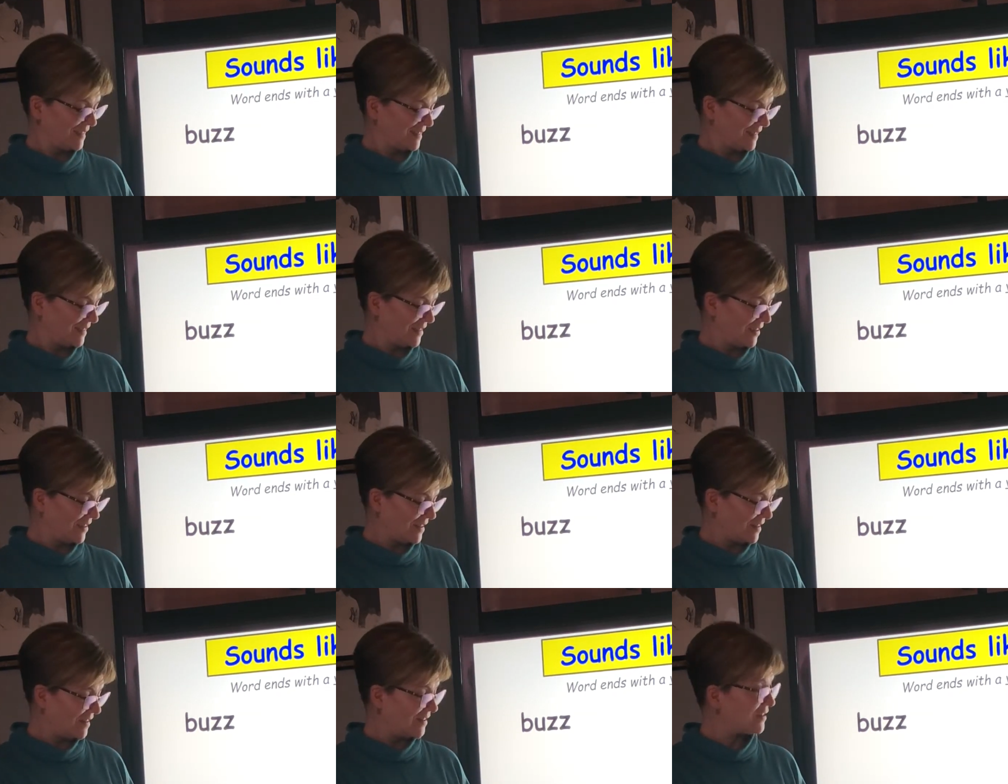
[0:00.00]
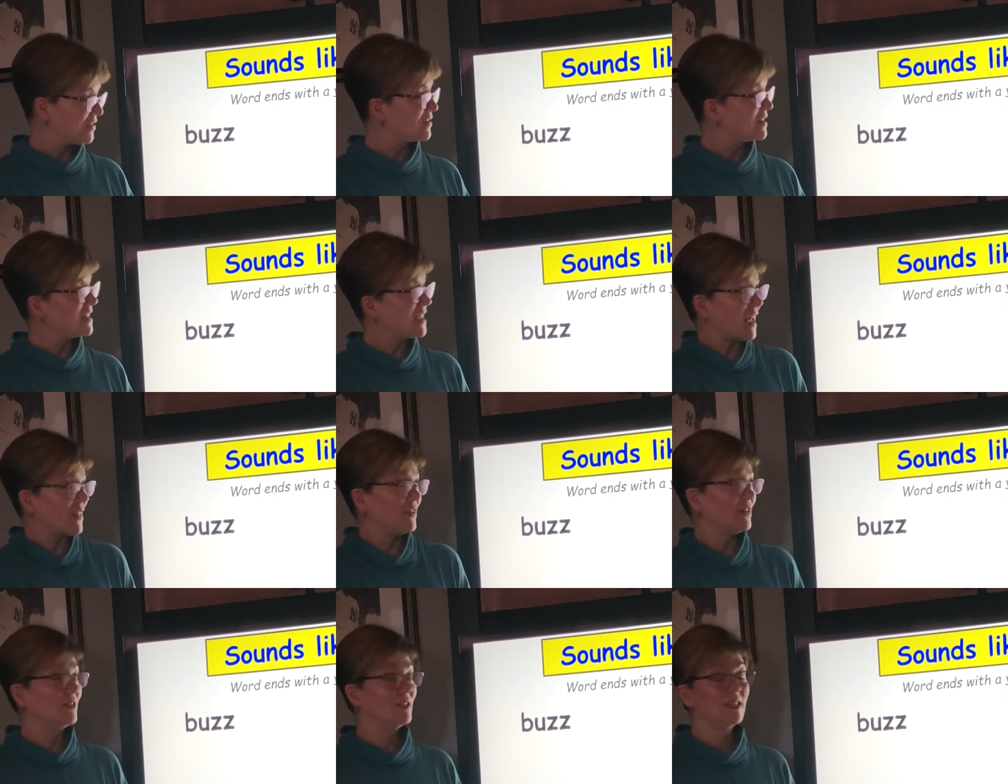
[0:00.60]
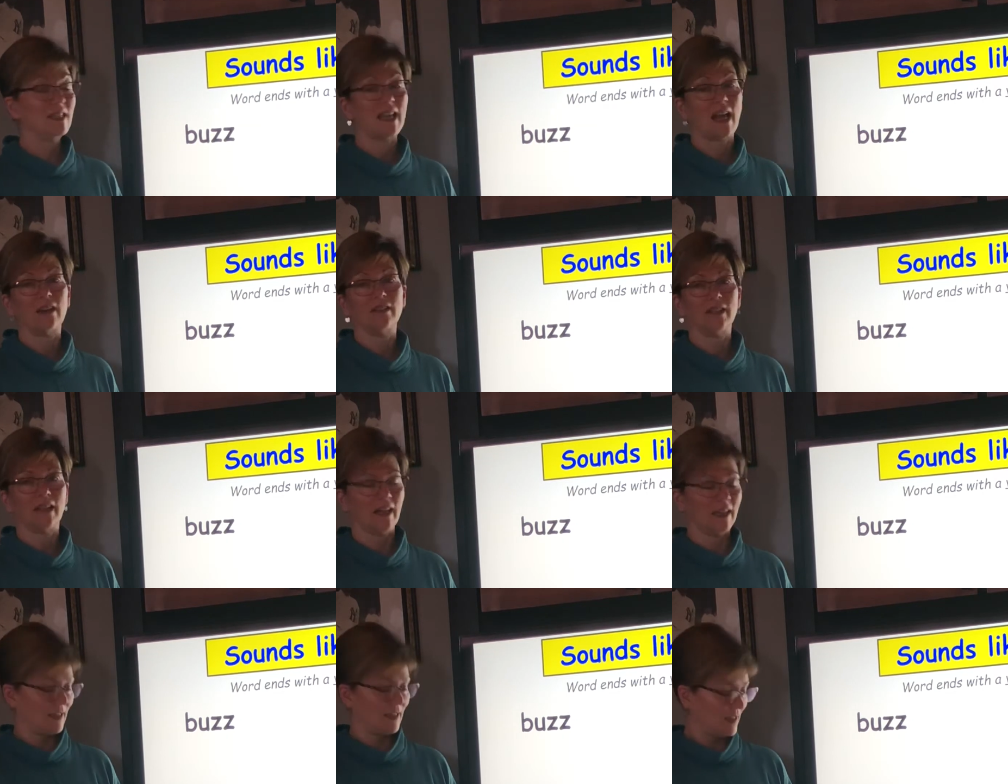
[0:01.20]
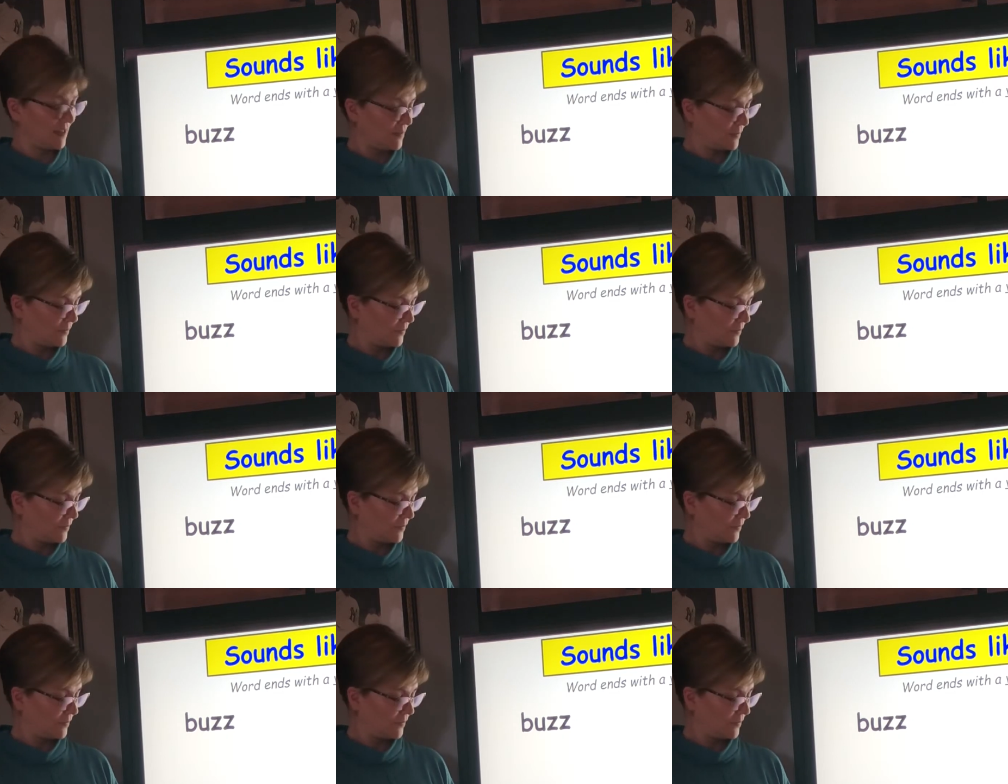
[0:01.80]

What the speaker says: Good. They're just sound lines.